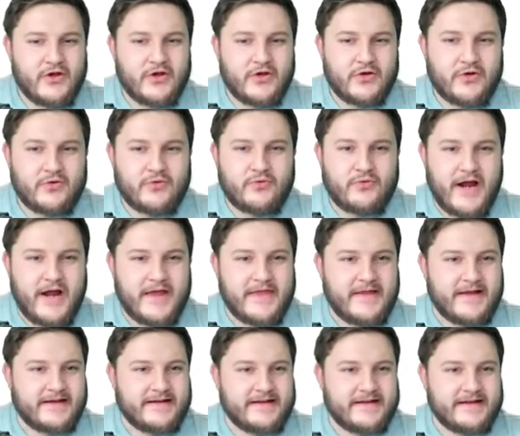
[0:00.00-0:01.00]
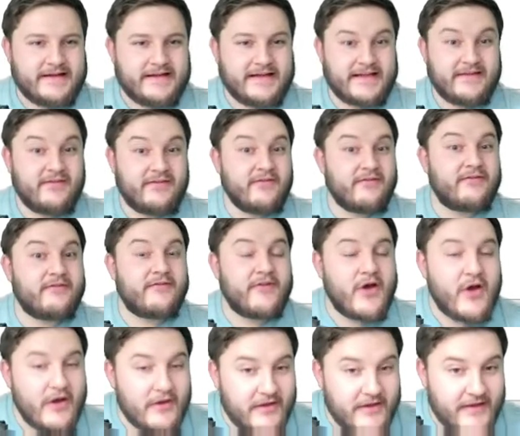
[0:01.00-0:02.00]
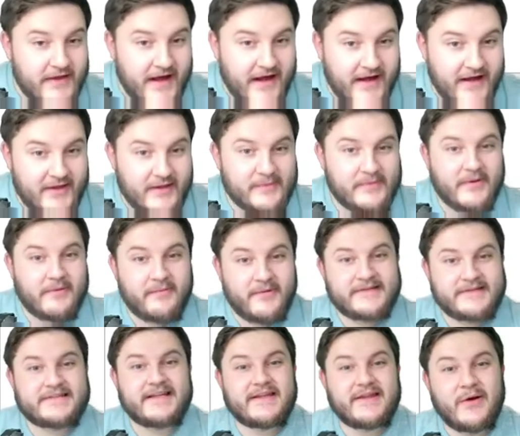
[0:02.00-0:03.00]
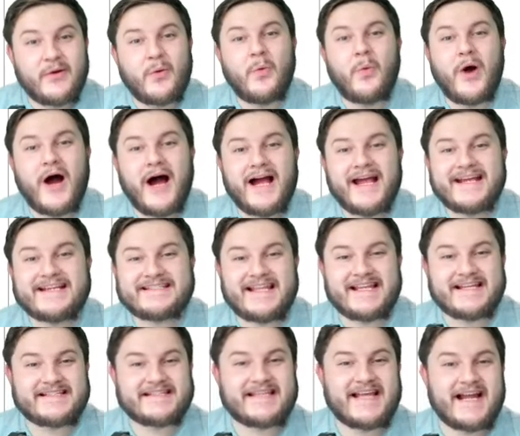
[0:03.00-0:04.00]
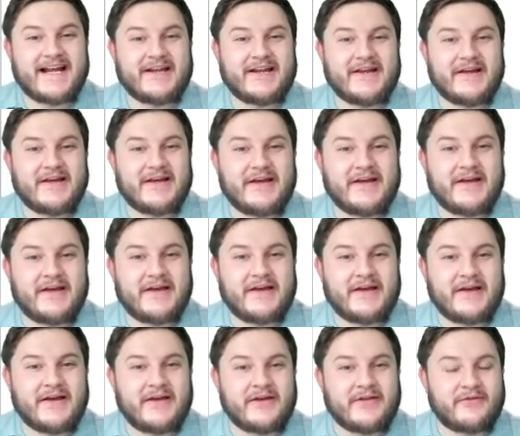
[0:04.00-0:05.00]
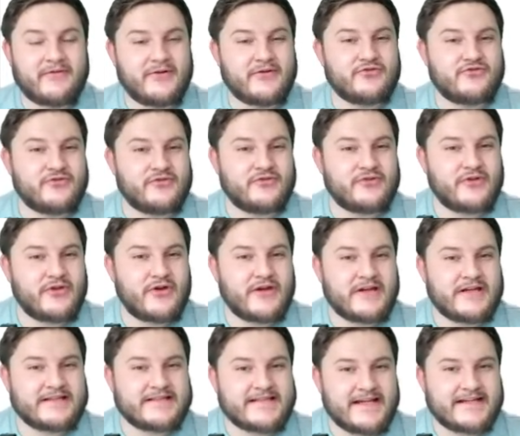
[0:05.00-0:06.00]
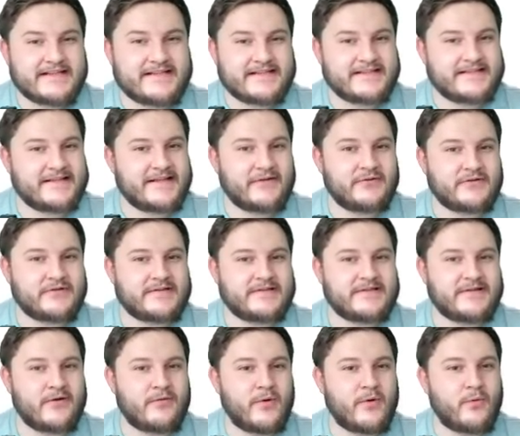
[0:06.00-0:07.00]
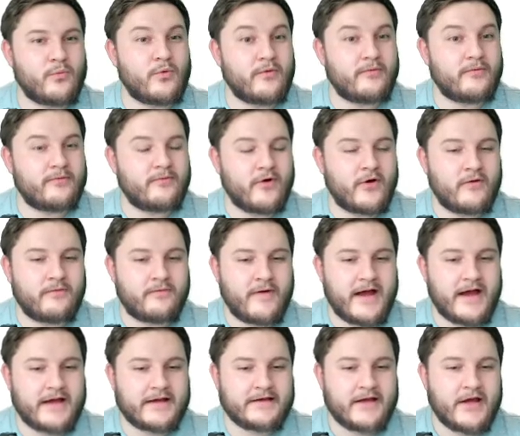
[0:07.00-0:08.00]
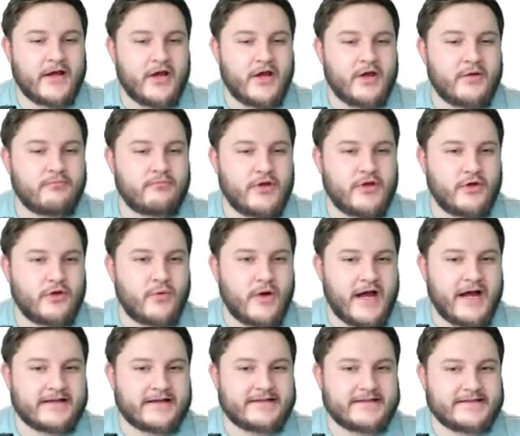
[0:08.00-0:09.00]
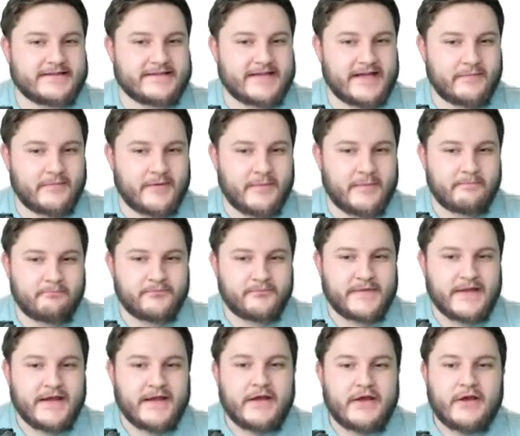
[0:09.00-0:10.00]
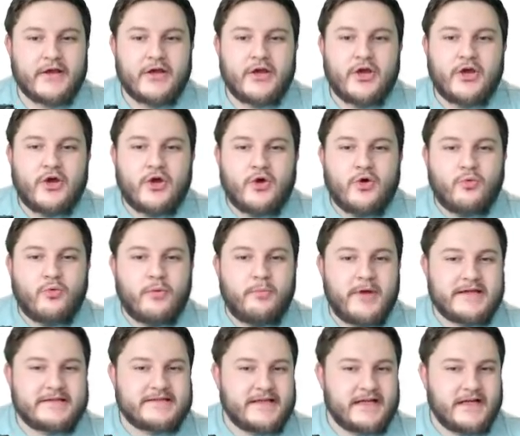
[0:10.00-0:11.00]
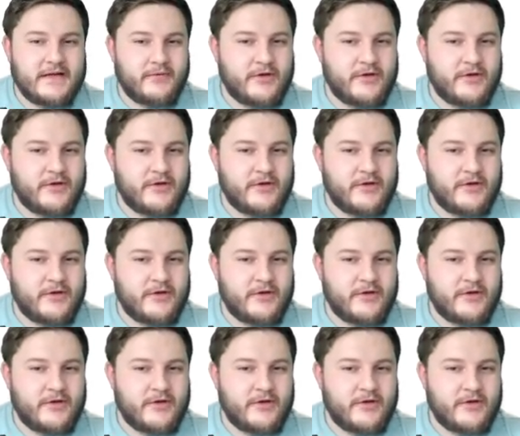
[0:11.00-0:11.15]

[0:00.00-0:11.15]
Right then, given further that the probability that y is less than uh, 336 is equal to 0.14 find mu and sigma. Well, basically, we